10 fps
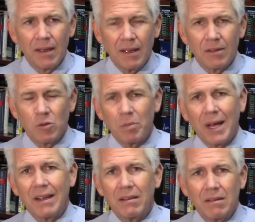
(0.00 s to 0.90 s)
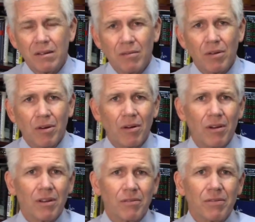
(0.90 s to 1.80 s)
In spite of
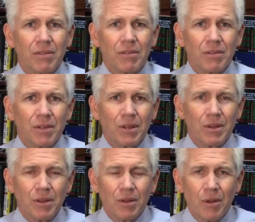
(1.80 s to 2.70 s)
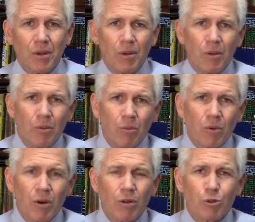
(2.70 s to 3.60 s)
all of the
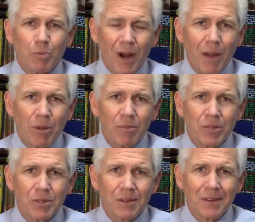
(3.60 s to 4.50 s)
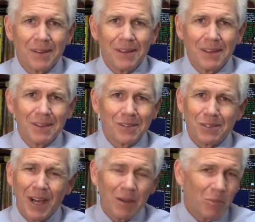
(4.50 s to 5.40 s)
world's problems,
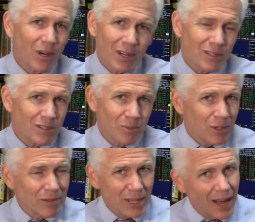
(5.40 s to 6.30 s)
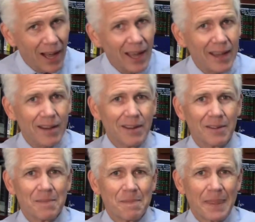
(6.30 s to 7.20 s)
stock markets are moving higher,
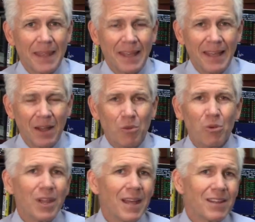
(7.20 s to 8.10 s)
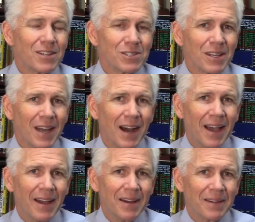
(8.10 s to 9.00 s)
relentlessly
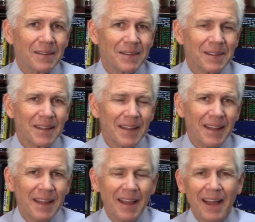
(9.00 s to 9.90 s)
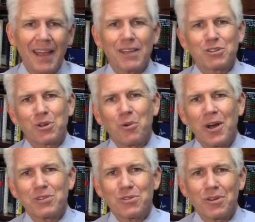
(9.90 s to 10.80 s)
higher. I asked a
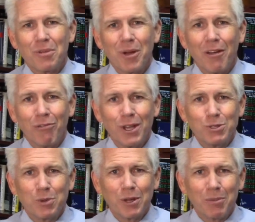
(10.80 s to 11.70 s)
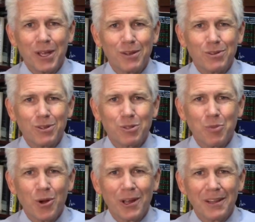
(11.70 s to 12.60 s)
question on my Facebook page this
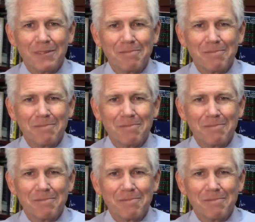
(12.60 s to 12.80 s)
morning.